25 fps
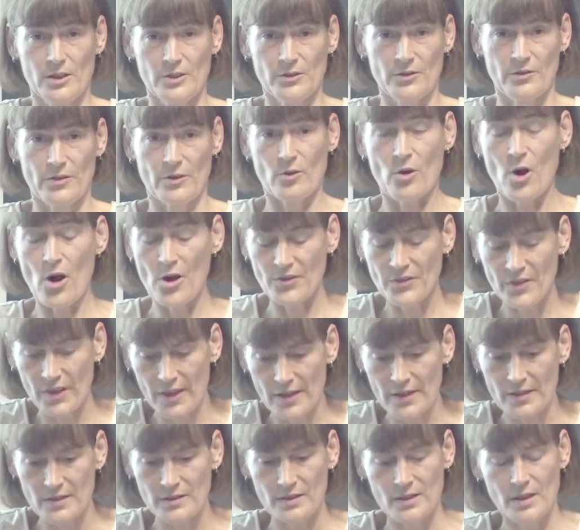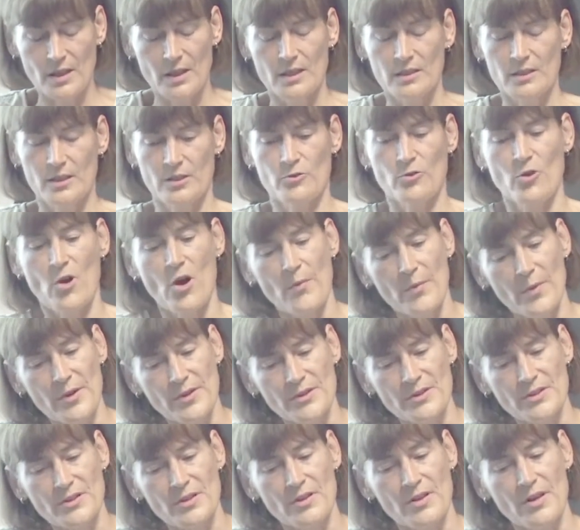So the context
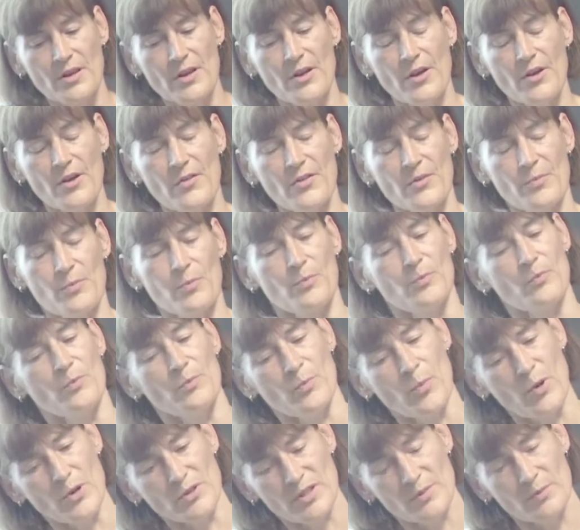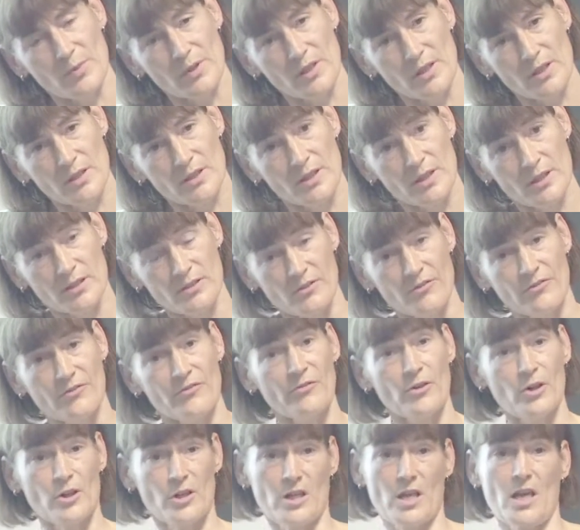determines the possibilities of
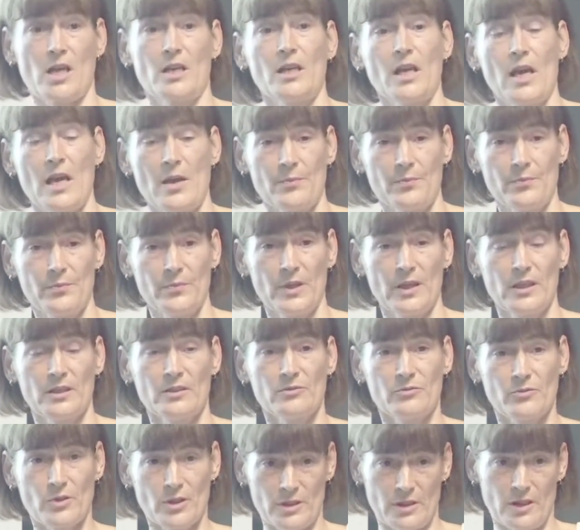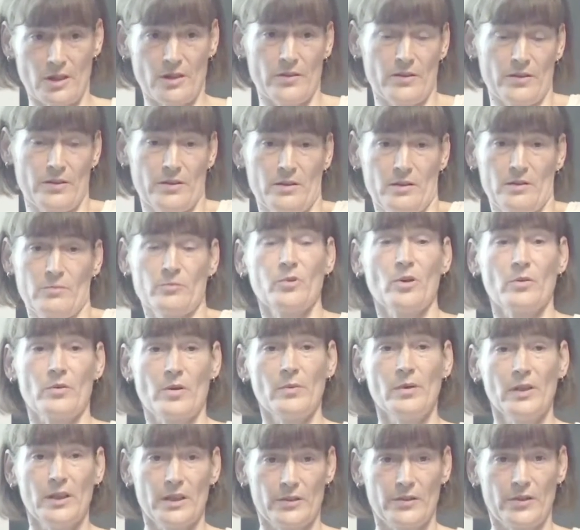what can happen and what are the
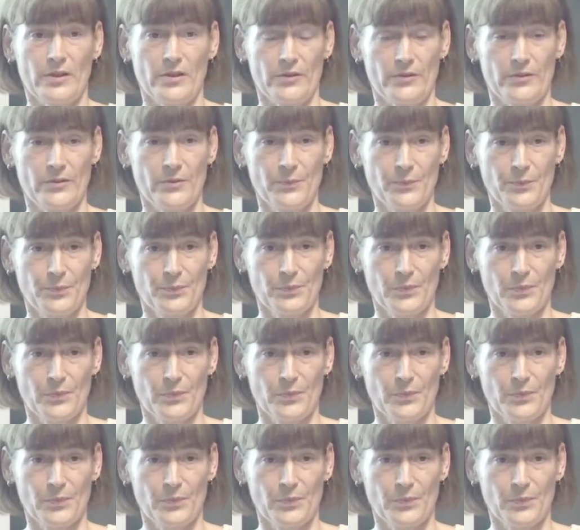probabilities.